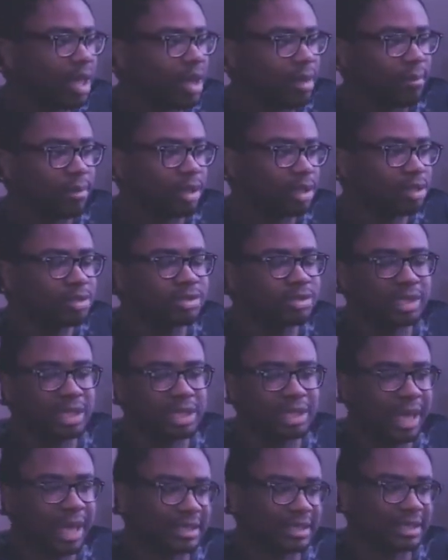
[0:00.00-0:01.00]
but usually,
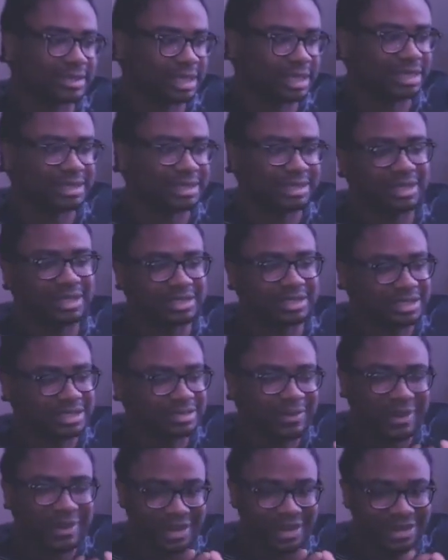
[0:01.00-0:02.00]
like I said, Sonic is just
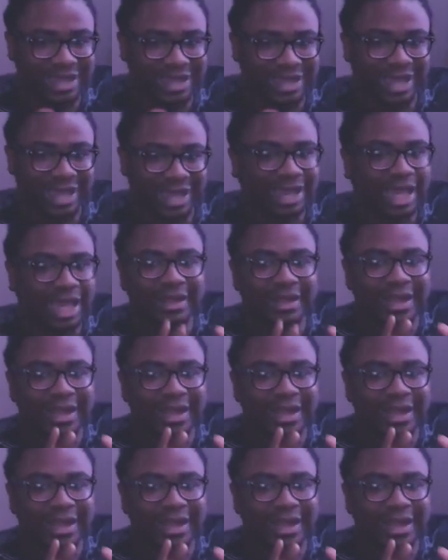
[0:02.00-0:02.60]
being a dickhead.